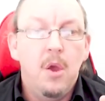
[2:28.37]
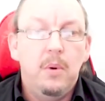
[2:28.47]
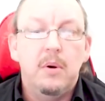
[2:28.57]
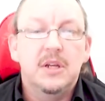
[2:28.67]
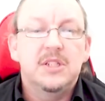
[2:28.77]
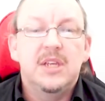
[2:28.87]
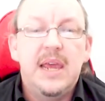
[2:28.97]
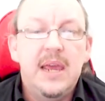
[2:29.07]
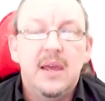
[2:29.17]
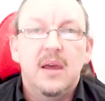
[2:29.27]
We want to
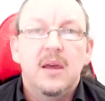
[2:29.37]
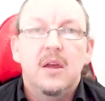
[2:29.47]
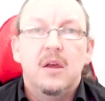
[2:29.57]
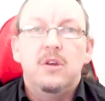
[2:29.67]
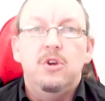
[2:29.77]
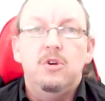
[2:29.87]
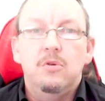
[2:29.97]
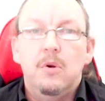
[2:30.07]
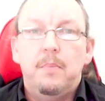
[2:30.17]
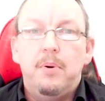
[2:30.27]
see
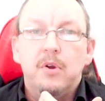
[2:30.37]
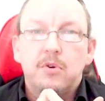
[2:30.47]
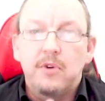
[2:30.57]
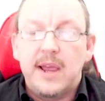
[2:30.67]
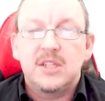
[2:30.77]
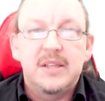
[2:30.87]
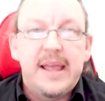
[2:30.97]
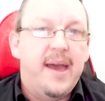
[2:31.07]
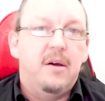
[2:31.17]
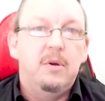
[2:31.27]
you progress now.